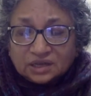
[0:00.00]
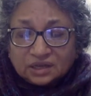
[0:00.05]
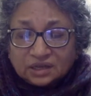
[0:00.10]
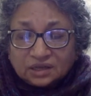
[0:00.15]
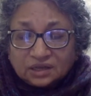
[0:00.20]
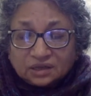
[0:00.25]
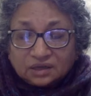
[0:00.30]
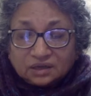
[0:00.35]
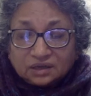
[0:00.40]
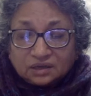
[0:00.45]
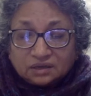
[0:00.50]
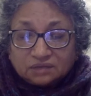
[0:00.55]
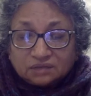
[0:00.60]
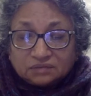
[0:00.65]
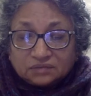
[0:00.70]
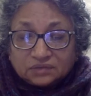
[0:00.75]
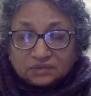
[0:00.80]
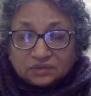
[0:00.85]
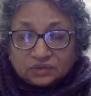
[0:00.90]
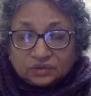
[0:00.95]

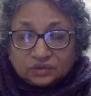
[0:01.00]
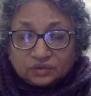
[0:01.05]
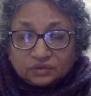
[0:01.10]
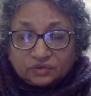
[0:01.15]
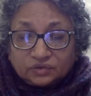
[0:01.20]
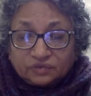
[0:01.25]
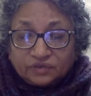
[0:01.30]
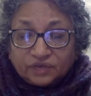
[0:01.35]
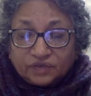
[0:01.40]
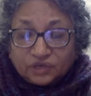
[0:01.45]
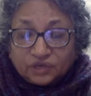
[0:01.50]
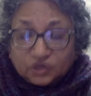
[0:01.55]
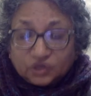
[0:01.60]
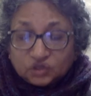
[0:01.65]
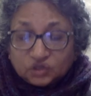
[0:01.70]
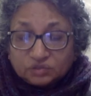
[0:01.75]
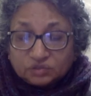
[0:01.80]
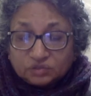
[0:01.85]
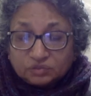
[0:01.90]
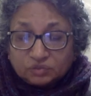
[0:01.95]

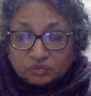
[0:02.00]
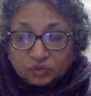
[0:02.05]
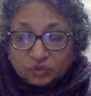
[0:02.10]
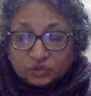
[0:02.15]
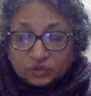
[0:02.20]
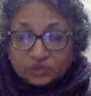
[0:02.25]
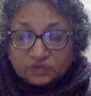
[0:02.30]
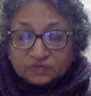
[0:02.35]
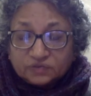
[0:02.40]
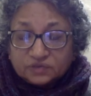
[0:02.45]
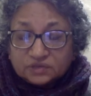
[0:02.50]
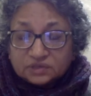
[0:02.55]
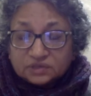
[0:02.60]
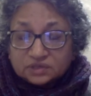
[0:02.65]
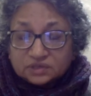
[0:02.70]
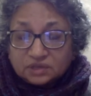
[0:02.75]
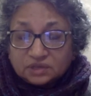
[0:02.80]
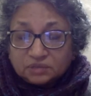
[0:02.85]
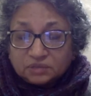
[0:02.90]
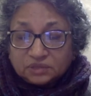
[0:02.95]
revenge motives
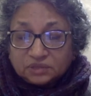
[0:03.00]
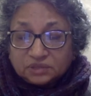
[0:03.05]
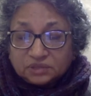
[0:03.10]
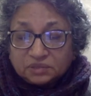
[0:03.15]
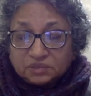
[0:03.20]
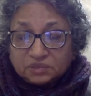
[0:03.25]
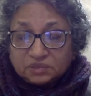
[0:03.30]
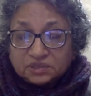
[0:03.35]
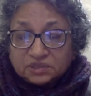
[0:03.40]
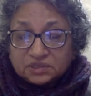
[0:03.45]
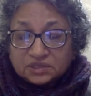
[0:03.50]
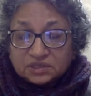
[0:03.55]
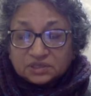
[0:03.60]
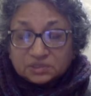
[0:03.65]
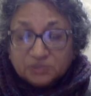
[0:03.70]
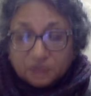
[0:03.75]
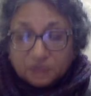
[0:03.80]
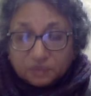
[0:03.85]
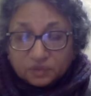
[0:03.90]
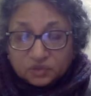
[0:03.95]
can be the basis
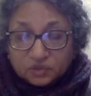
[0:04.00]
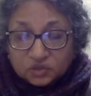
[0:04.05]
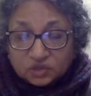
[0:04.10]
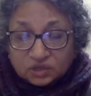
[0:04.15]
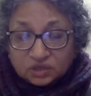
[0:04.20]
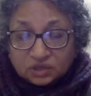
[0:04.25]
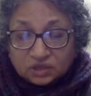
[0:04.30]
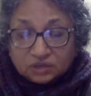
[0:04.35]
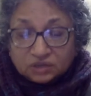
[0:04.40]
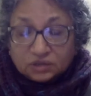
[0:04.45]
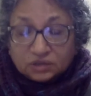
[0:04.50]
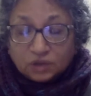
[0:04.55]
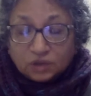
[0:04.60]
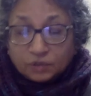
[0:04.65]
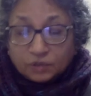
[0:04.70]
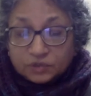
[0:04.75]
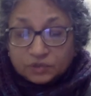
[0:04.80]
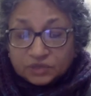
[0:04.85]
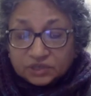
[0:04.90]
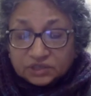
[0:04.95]
by which the
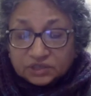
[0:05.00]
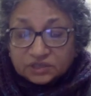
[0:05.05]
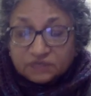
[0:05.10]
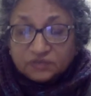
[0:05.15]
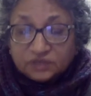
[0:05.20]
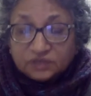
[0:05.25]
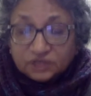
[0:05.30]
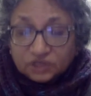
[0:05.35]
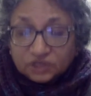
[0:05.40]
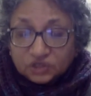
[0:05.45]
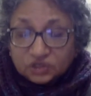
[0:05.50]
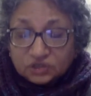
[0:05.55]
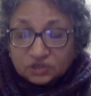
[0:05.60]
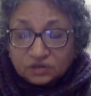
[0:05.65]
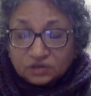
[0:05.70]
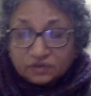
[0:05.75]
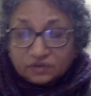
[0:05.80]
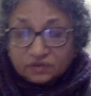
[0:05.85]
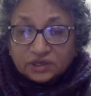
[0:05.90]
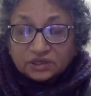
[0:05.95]
objectification
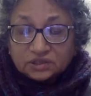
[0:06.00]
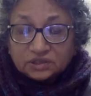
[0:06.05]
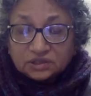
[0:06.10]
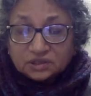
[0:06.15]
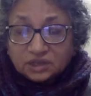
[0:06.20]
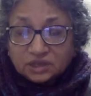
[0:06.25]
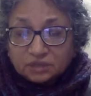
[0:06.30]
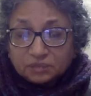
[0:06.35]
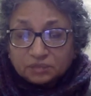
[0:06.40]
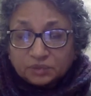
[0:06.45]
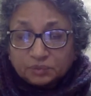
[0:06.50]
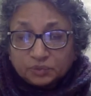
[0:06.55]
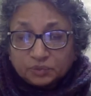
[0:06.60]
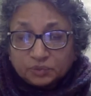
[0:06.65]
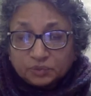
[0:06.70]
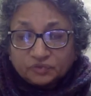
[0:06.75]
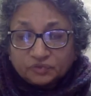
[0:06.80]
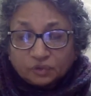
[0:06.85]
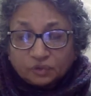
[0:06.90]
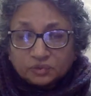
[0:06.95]
of data can be
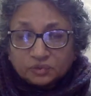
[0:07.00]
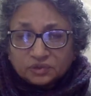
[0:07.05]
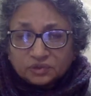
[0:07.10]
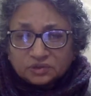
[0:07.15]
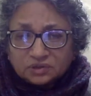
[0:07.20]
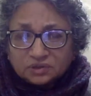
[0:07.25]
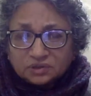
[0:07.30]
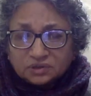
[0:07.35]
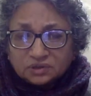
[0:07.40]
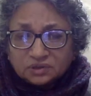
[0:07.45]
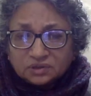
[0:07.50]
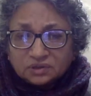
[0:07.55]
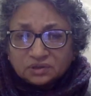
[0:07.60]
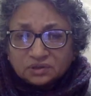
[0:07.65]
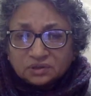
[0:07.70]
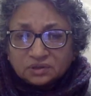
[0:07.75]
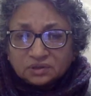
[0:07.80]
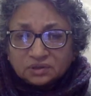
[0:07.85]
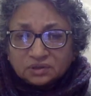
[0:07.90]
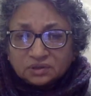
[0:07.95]
put forward.
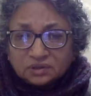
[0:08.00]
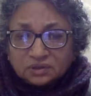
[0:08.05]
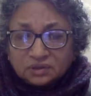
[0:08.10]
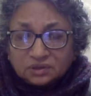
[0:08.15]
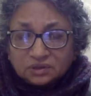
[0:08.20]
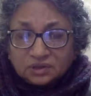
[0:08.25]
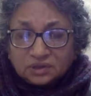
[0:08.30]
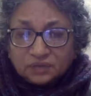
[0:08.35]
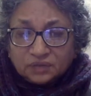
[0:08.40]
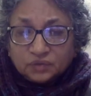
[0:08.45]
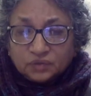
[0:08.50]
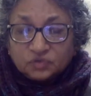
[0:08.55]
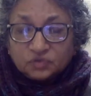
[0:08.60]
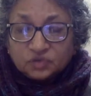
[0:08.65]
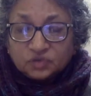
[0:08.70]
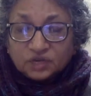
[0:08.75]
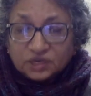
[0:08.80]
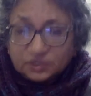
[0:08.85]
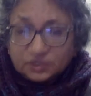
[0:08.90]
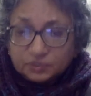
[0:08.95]
That would
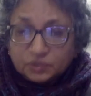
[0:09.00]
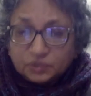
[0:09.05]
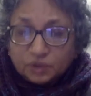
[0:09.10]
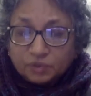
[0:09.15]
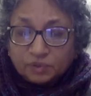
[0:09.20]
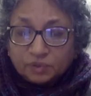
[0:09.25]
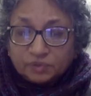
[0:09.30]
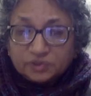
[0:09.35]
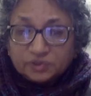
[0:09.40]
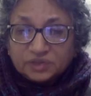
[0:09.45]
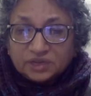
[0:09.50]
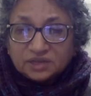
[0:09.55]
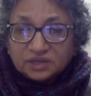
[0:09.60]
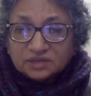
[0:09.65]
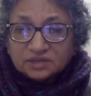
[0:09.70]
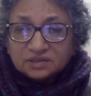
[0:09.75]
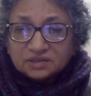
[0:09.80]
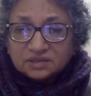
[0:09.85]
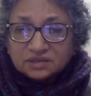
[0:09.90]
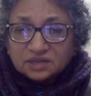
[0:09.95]
really problematize
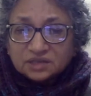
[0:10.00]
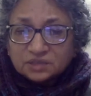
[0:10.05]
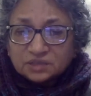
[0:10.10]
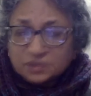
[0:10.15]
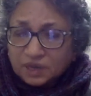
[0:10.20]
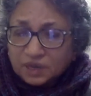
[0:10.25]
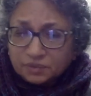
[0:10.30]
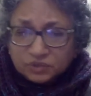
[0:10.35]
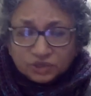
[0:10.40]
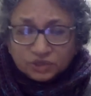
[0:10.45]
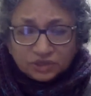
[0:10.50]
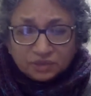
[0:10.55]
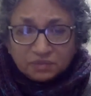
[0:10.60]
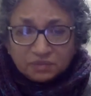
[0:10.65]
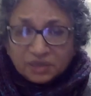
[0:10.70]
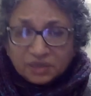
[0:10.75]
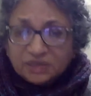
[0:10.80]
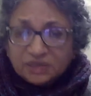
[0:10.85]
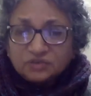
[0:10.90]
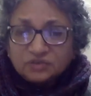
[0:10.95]
the text. But I'm sure there are
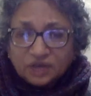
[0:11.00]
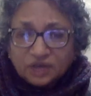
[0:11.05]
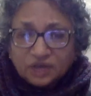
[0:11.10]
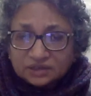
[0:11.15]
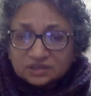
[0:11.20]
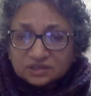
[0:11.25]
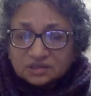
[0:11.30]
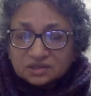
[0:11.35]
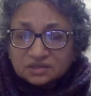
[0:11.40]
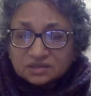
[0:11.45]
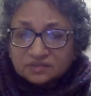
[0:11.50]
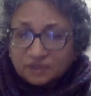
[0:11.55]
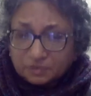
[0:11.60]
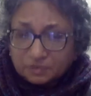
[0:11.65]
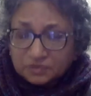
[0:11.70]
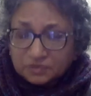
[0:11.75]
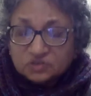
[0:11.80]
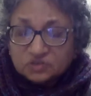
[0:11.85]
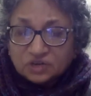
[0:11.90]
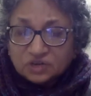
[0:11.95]
many writers,
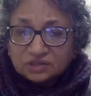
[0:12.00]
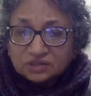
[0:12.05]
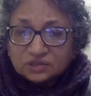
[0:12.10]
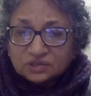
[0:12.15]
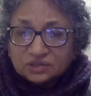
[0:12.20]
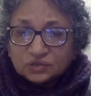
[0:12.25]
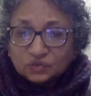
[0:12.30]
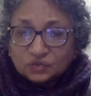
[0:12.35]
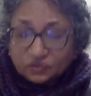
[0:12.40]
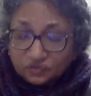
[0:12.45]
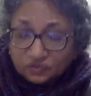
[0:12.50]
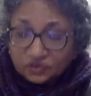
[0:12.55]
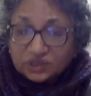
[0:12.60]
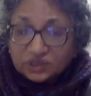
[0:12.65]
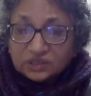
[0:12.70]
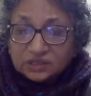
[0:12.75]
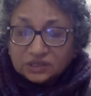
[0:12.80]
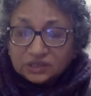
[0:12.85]
feminist writers, who feel